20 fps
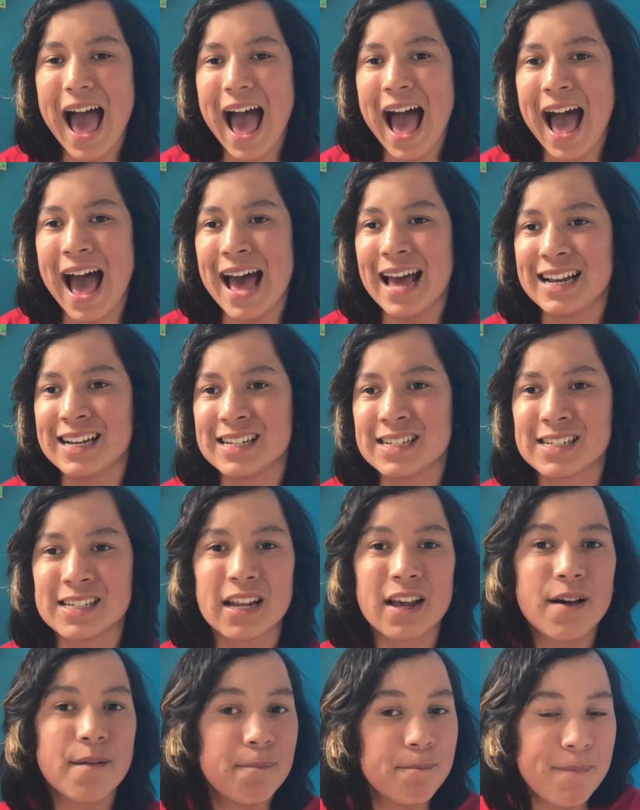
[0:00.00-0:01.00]
and
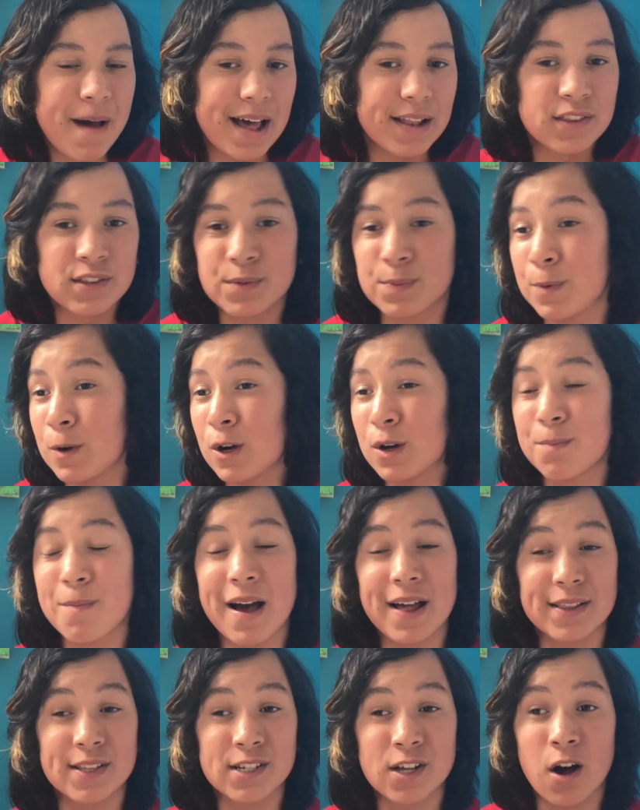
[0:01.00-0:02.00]
maths book,
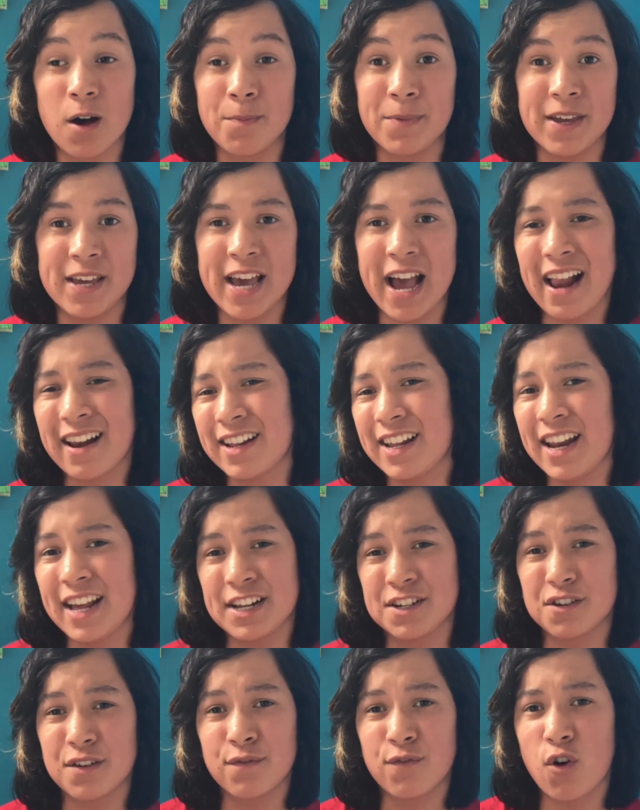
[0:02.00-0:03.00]
maths copy,
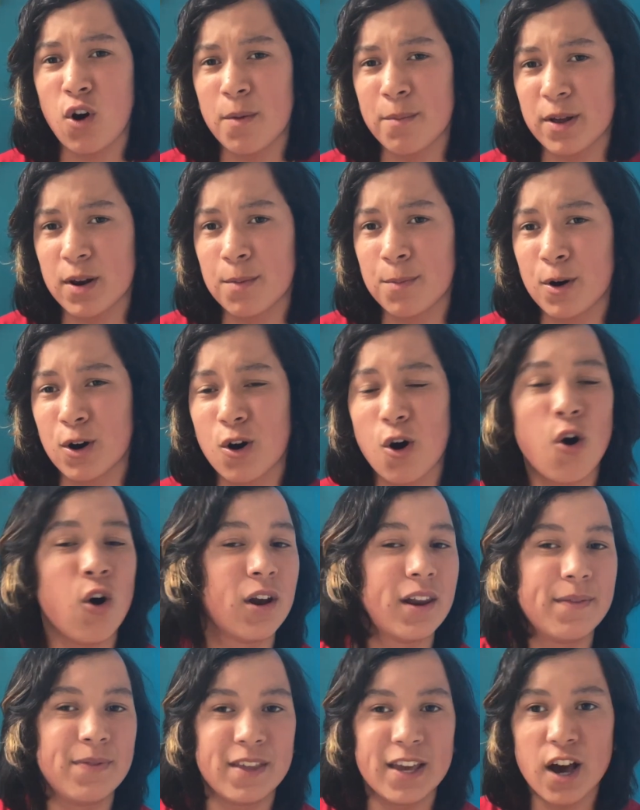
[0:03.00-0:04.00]
calculator and formula book
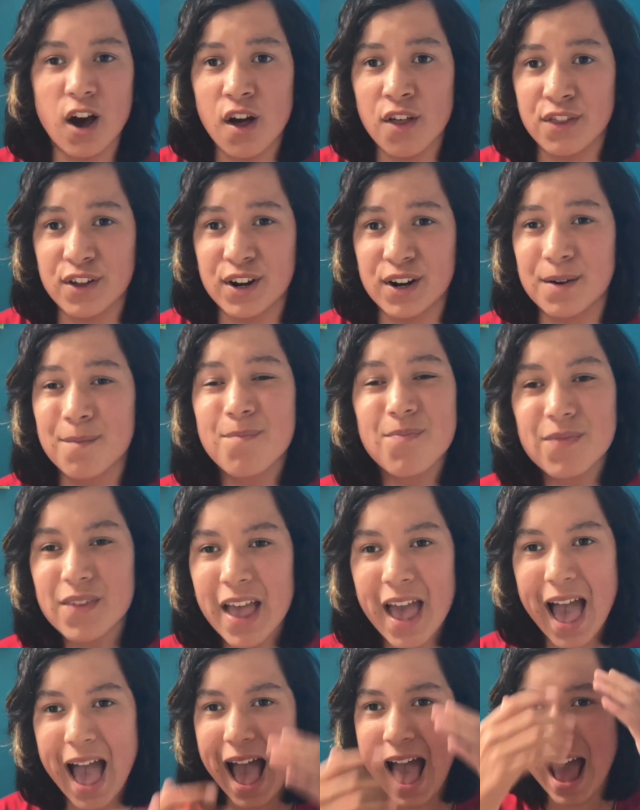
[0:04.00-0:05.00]
all in the other.
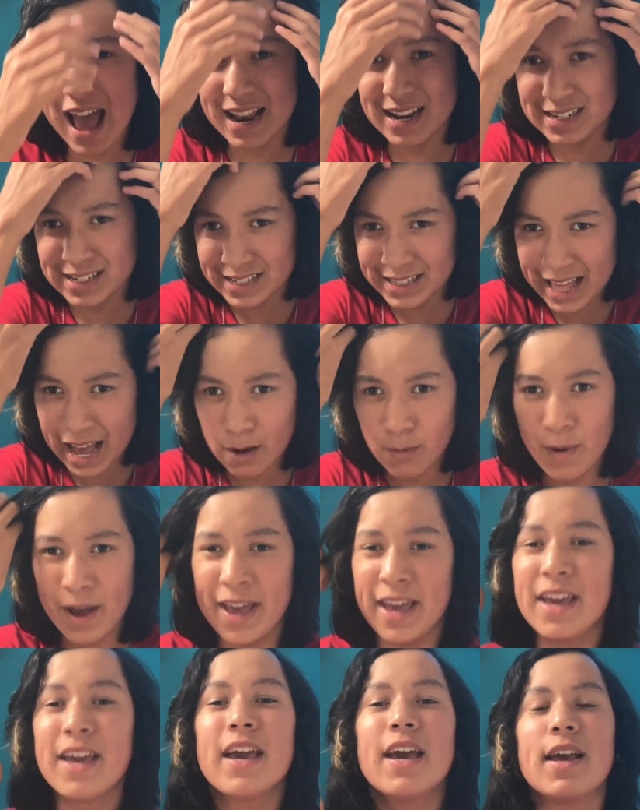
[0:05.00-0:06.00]
And that
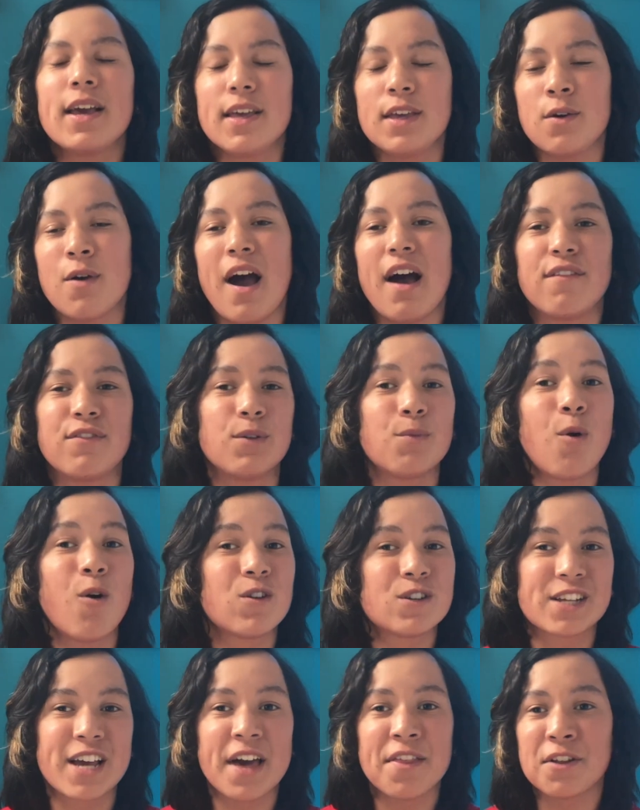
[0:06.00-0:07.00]
way you have them
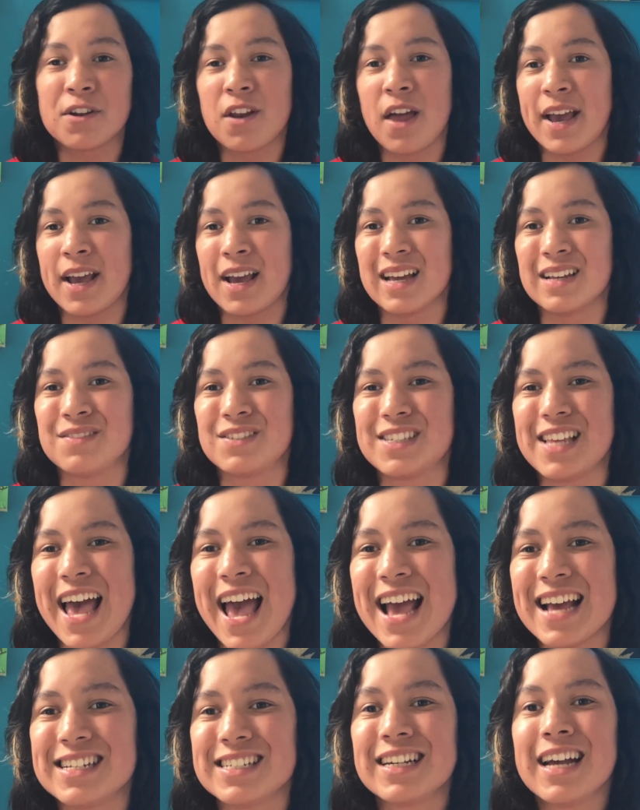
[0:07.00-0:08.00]
all together, like I've
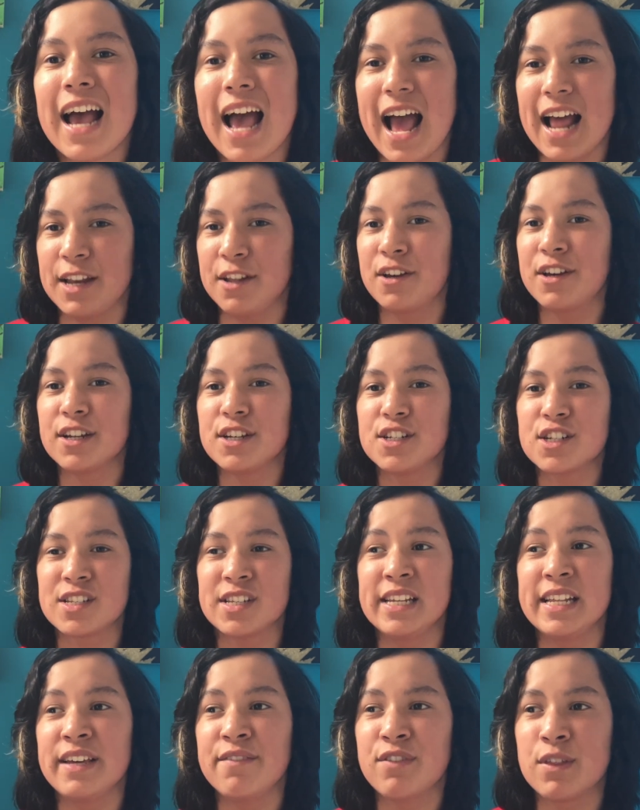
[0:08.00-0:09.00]
said, and you can just
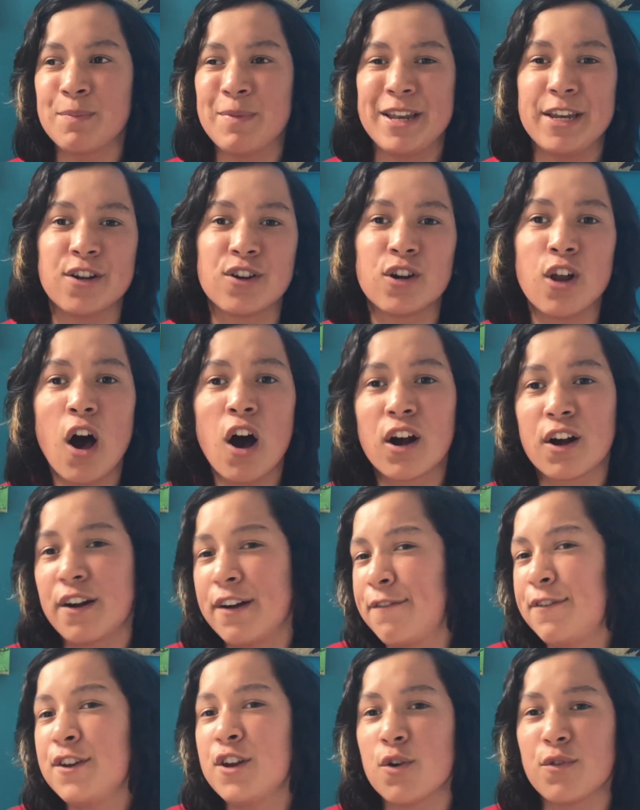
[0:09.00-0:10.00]
leave them in your locker
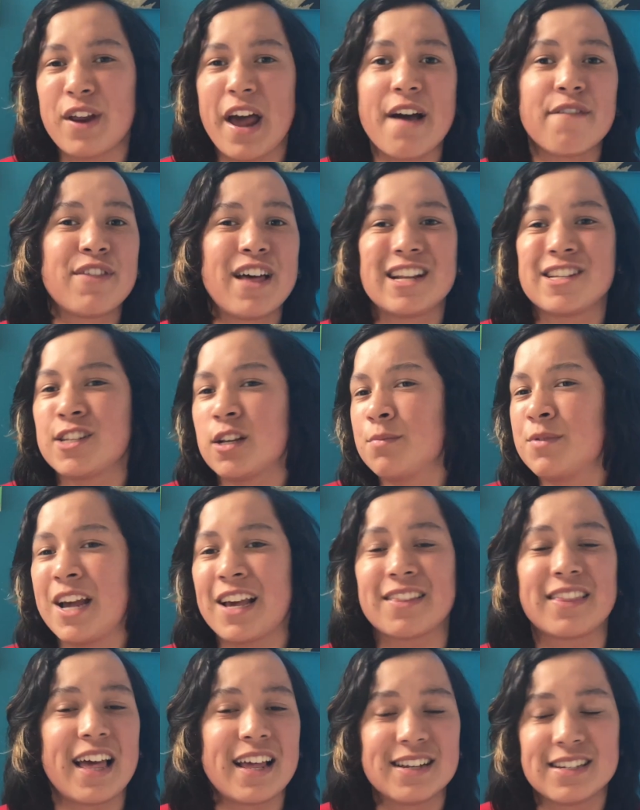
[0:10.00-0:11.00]
if you don't have that
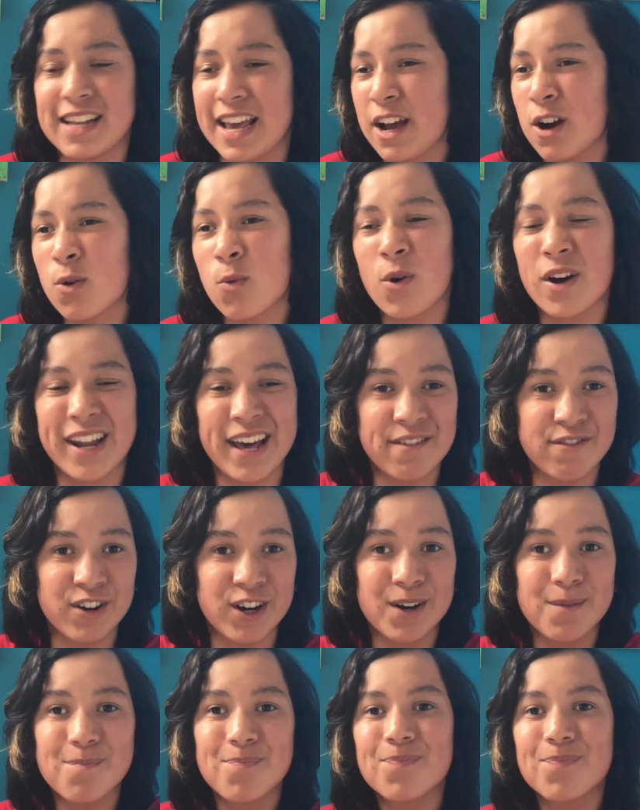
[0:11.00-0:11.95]
subject that day or whatever.